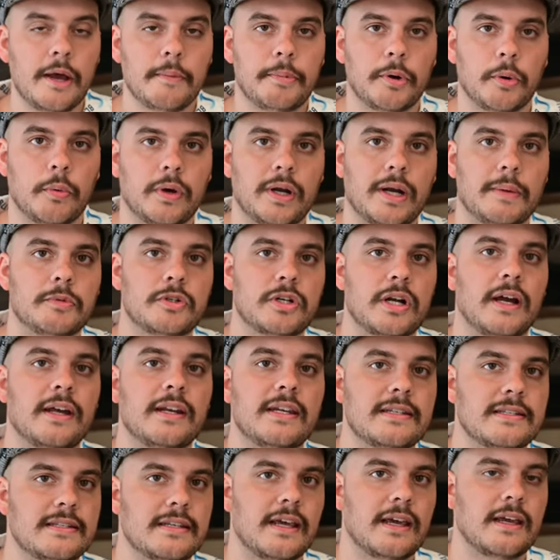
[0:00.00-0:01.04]
but what I'm trying
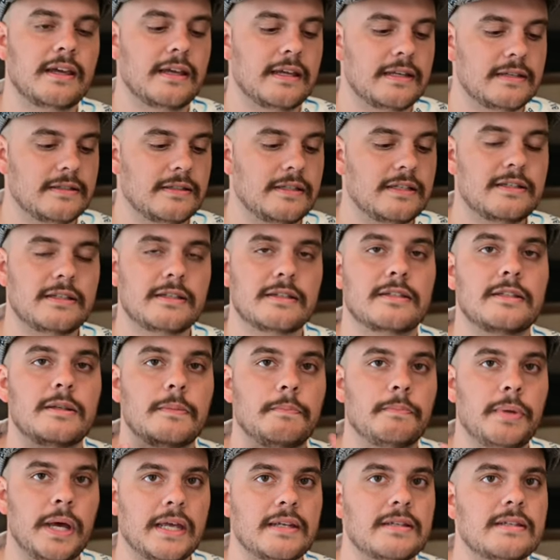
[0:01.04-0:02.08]
to say is this is the
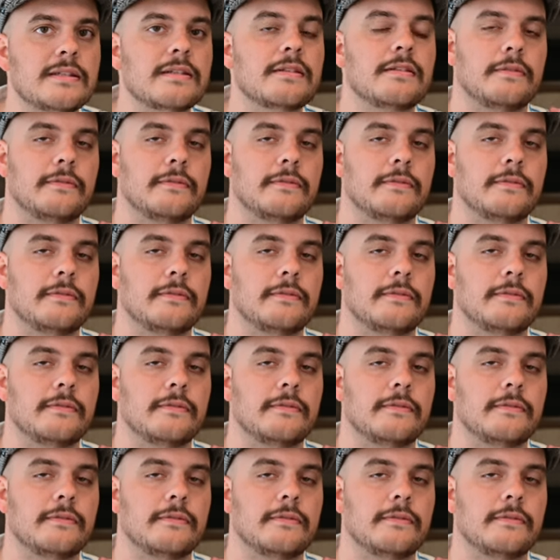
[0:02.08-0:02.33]
best